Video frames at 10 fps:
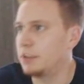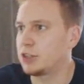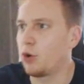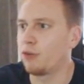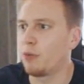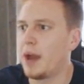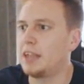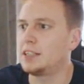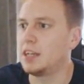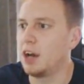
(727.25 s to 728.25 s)
We scored from
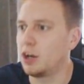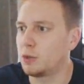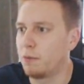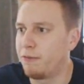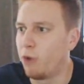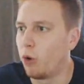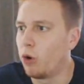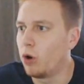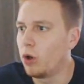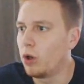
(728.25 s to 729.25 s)
80 yards
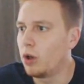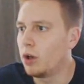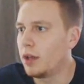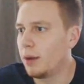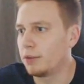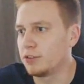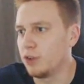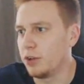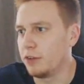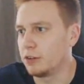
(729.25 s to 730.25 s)
before. That one's
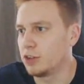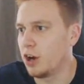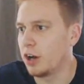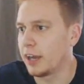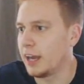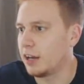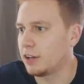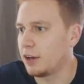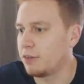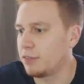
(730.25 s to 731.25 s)
not even on target, and I
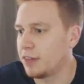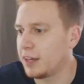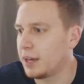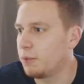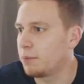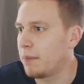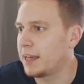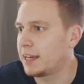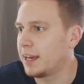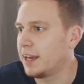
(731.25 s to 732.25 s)
don't even think it would
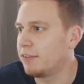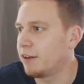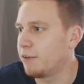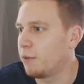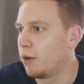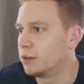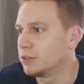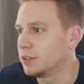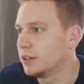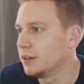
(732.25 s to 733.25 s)
make it, even if it
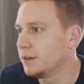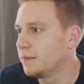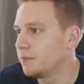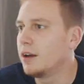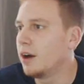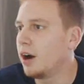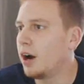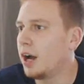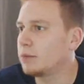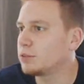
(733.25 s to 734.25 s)
was.
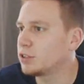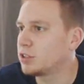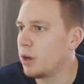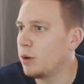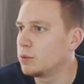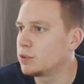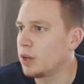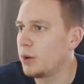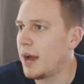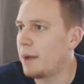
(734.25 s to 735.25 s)
I am so
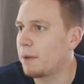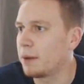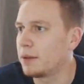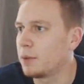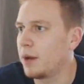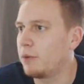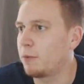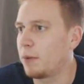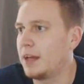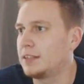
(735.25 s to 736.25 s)
happy with the way
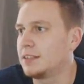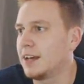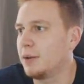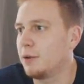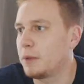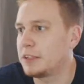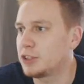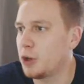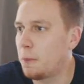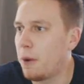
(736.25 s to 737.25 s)
we've played today. We've been
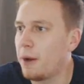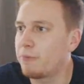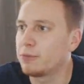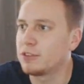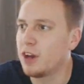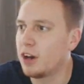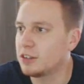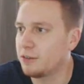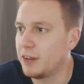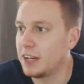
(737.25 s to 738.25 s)
superb from start
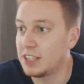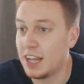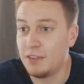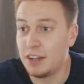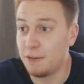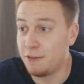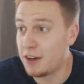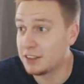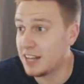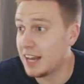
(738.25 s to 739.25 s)
to finish. Even in the
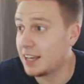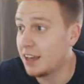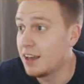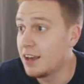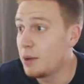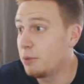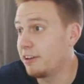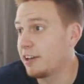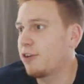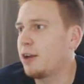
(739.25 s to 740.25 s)
first leg, we were
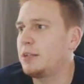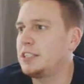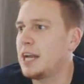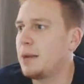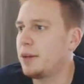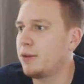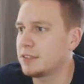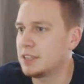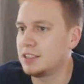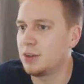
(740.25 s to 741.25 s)
incredibly jammy,
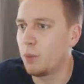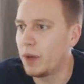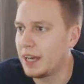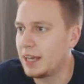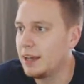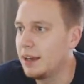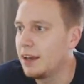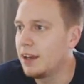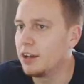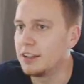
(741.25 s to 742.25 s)
obviously, to win it
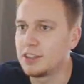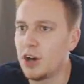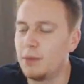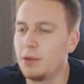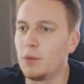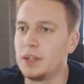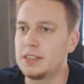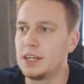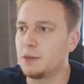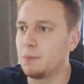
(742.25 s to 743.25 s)
at the time that we
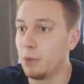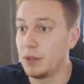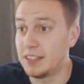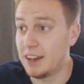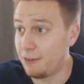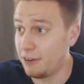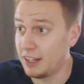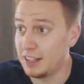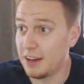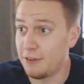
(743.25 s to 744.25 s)
did. But we
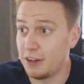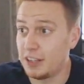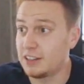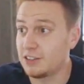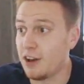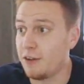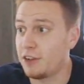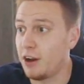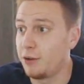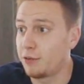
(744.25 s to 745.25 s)
definitely
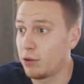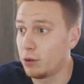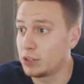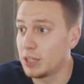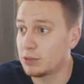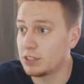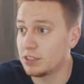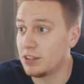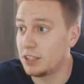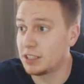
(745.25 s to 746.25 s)
deserved it overall. Chelsea are
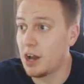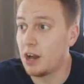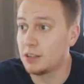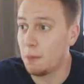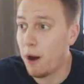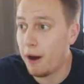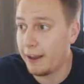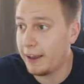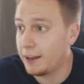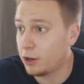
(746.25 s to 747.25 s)
starting to cut us apart here.